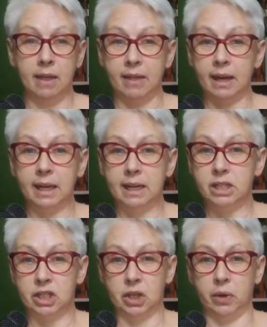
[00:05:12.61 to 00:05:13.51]
That kid
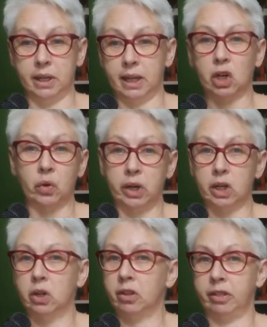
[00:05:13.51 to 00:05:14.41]
is doing a
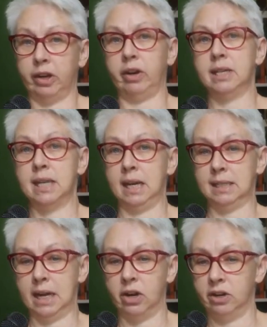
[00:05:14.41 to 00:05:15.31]
critical theory
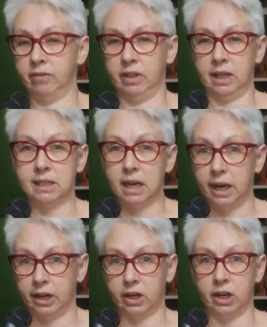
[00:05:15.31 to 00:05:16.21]
takedown of the
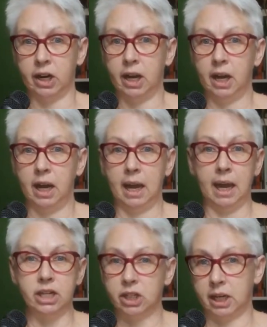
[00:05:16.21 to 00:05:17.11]
entire
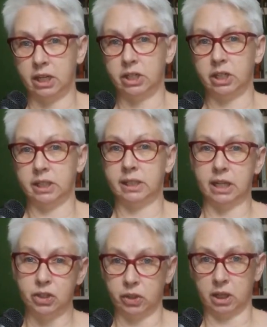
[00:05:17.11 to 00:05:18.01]
educational
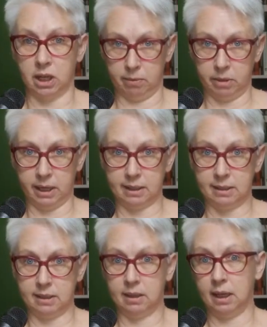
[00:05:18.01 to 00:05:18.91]
industrial
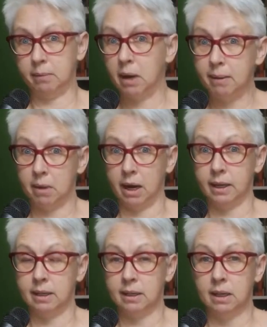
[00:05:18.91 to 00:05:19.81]
complex, in my
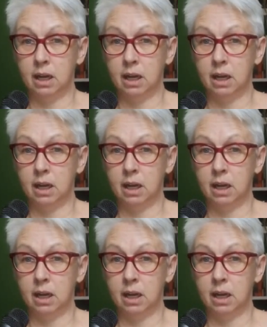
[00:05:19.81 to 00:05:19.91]
mind.